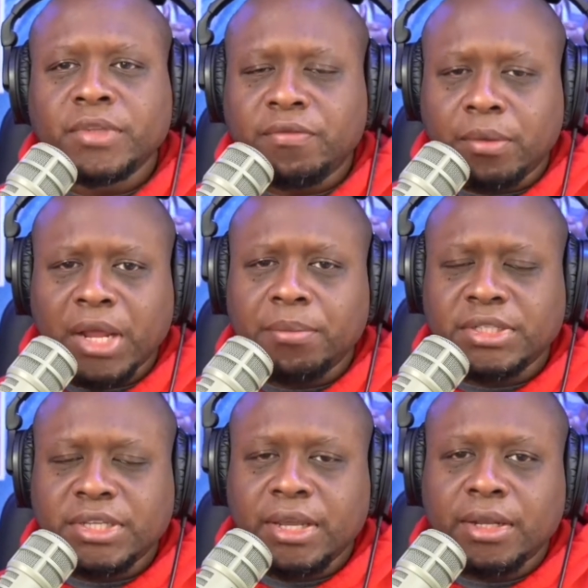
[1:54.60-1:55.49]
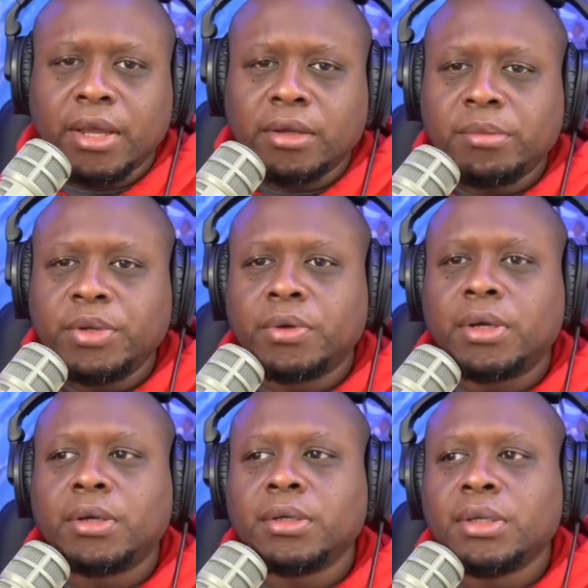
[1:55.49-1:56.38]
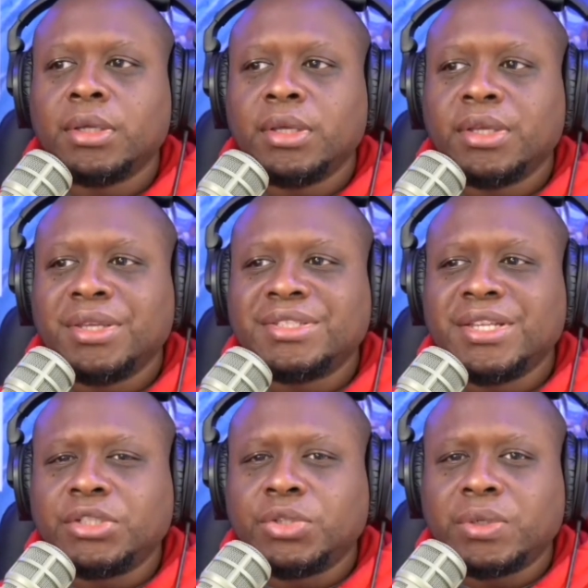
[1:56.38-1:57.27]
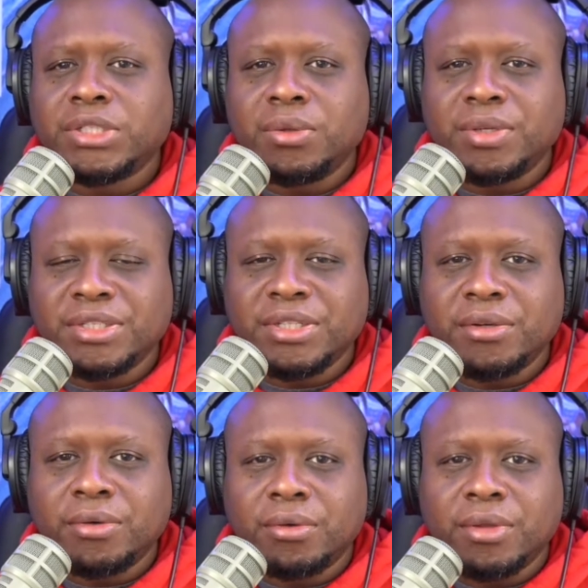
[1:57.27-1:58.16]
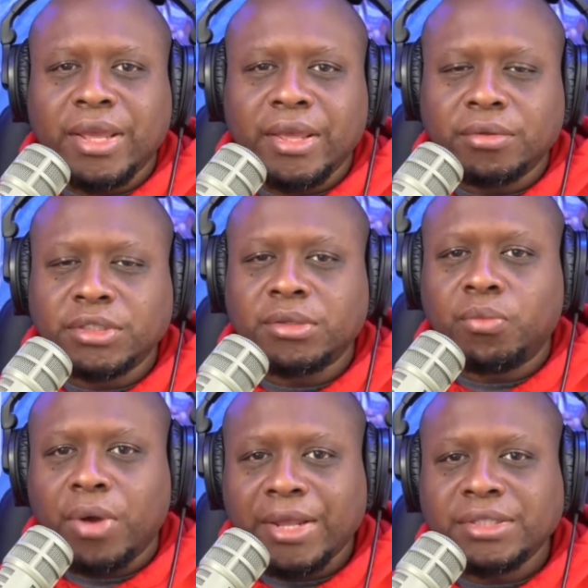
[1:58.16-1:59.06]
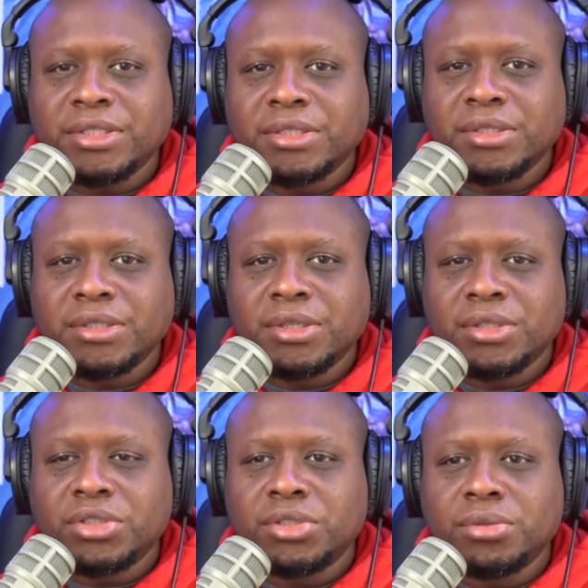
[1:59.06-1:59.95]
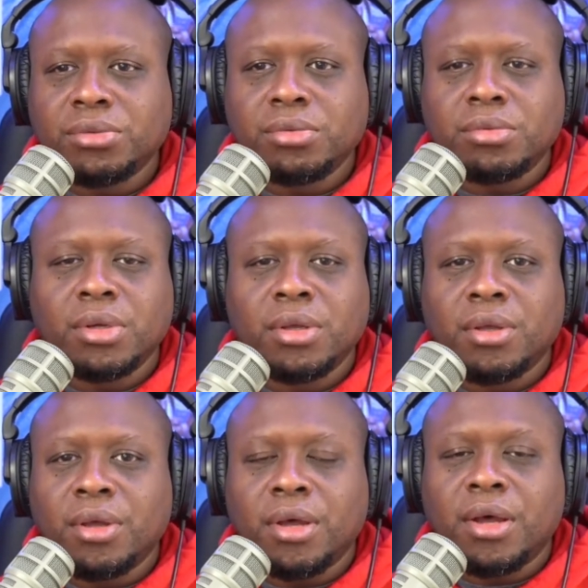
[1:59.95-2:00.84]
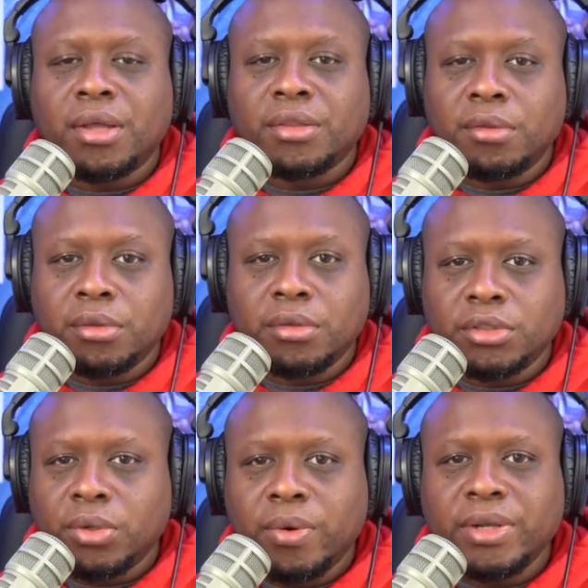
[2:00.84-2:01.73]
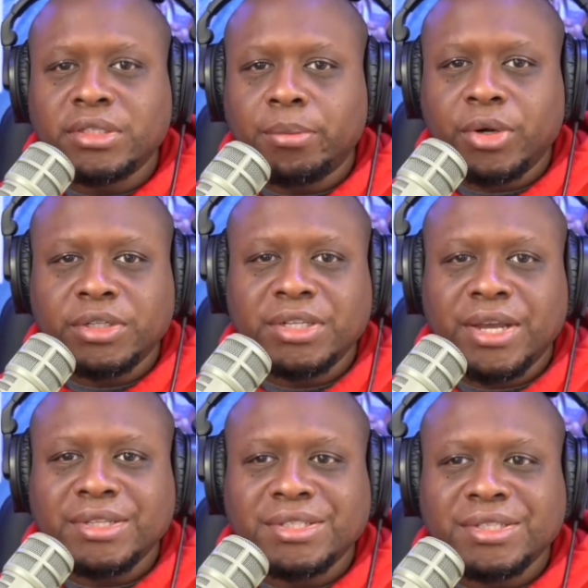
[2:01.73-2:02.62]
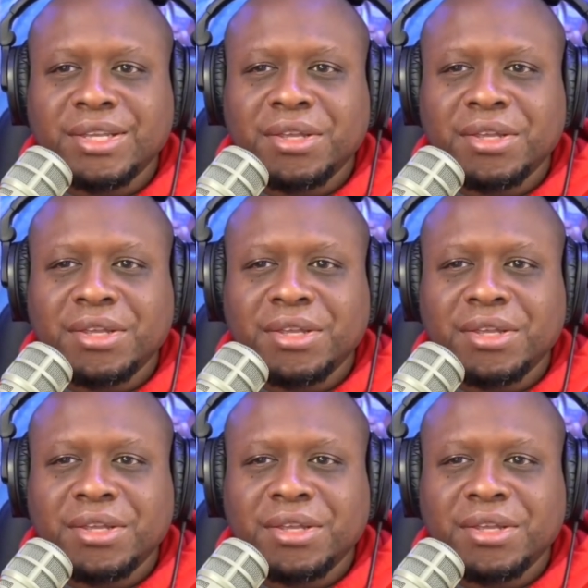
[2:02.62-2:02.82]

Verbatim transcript: if I'm not mistaken now, I could be wrong, it's that George Lucas still held some rights to the toys, the merchandise.